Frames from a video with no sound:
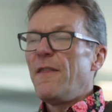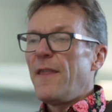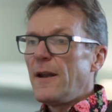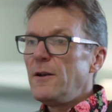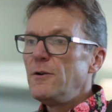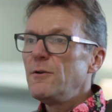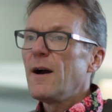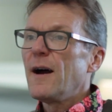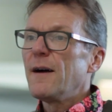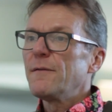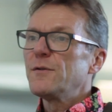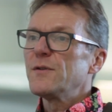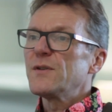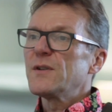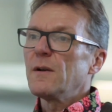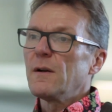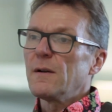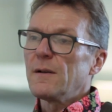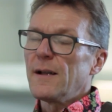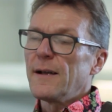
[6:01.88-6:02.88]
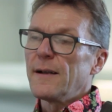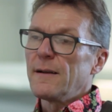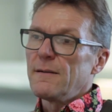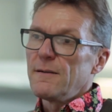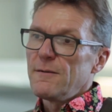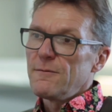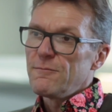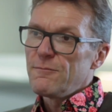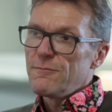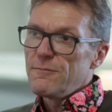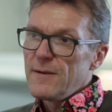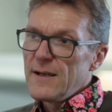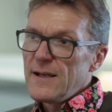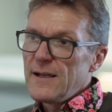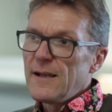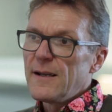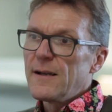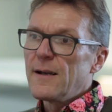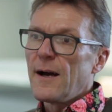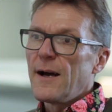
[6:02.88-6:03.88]
then you have to start like
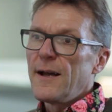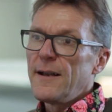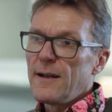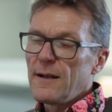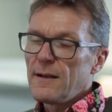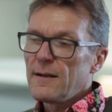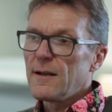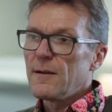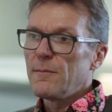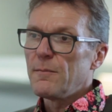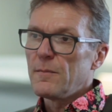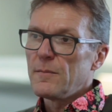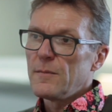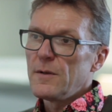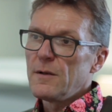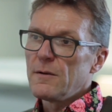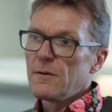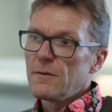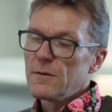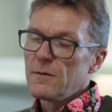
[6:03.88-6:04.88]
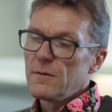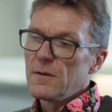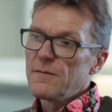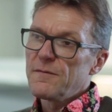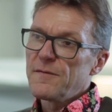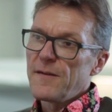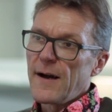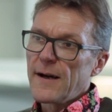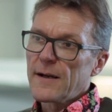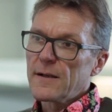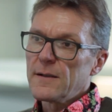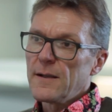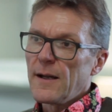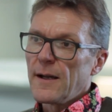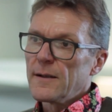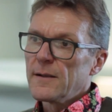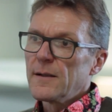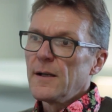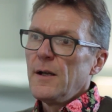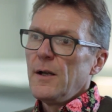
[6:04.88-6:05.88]
really guiding them, you know, to the fact
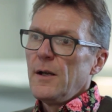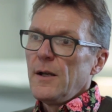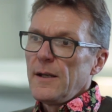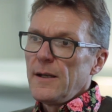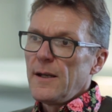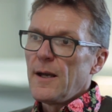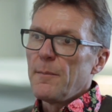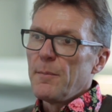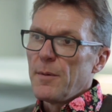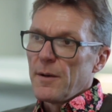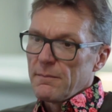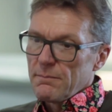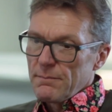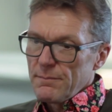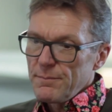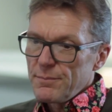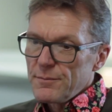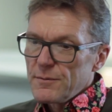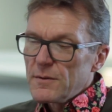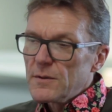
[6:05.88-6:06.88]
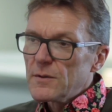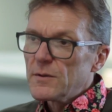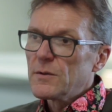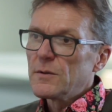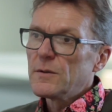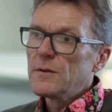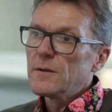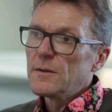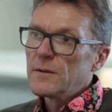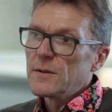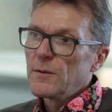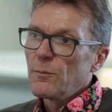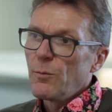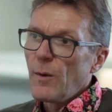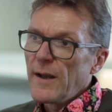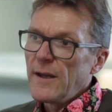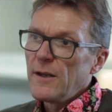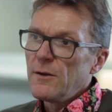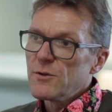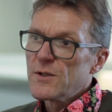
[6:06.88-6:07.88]
that yeah, but the way
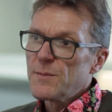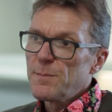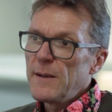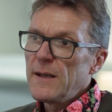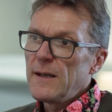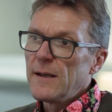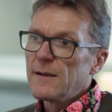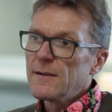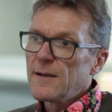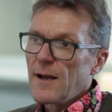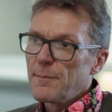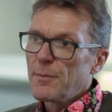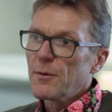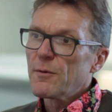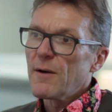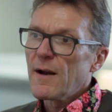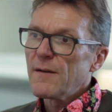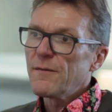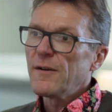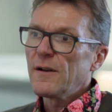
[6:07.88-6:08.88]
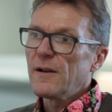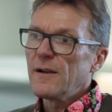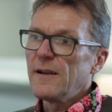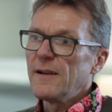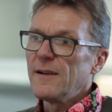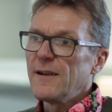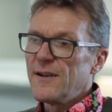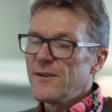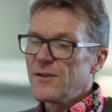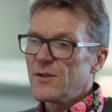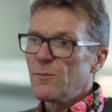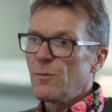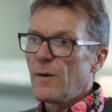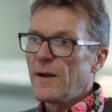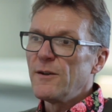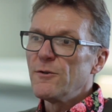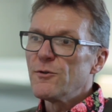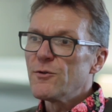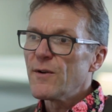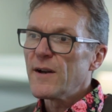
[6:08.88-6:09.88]
you speak typographically is the way
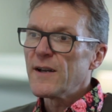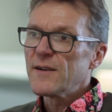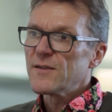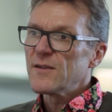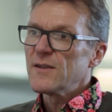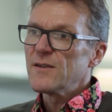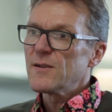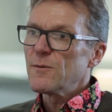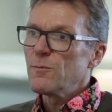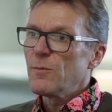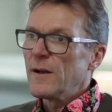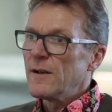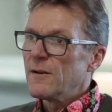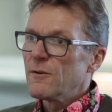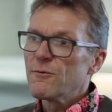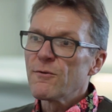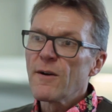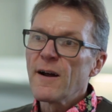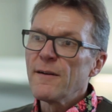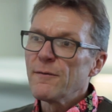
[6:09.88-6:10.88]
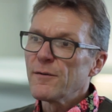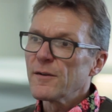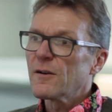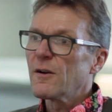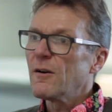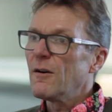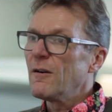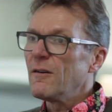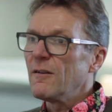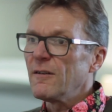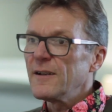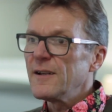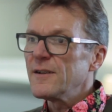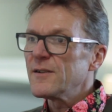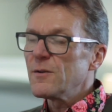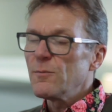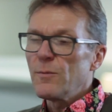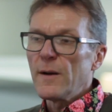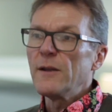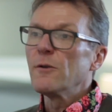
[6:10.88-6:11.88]
you dress, is the way to drive a car, is
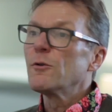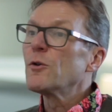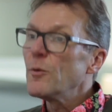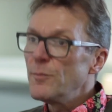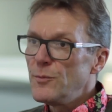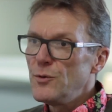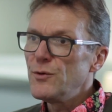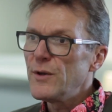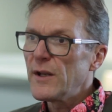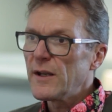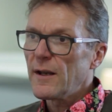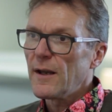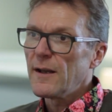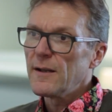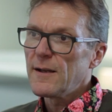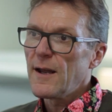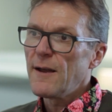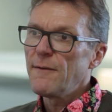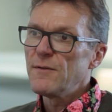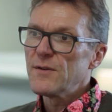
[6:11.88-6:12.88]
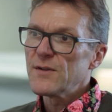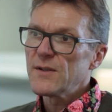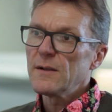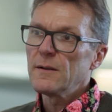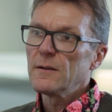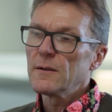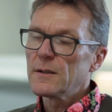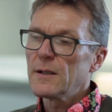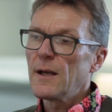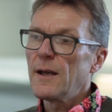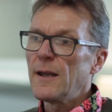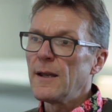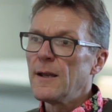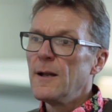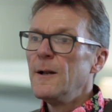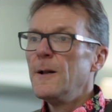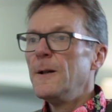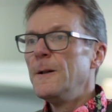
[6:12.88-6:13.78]
the way you communicate every single day